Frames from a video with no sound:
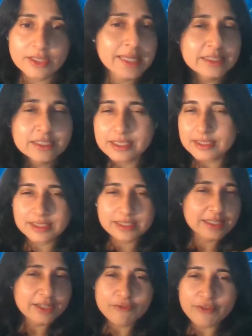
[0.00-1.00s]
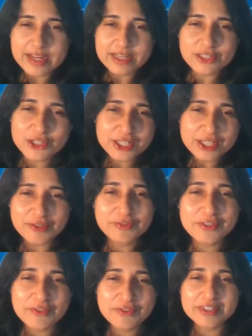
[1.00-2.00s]
So that's just a range of
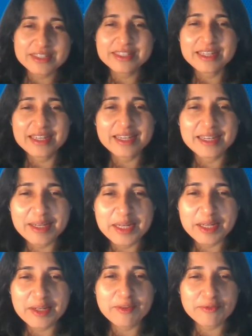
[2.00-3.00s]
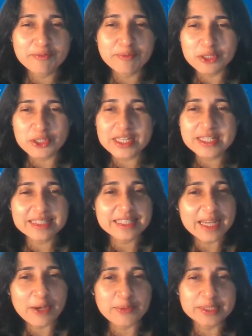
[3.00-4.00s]
different projects
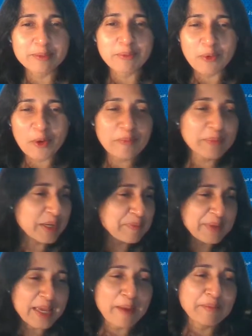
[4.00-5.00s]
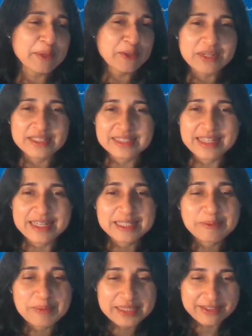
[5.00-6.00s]
and how we support, but I'd be happy to answer
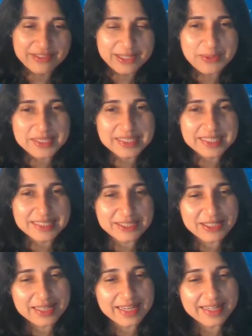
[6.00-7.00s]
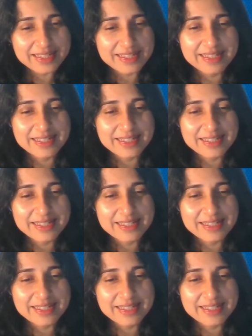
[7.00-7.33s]
any specific questions on that.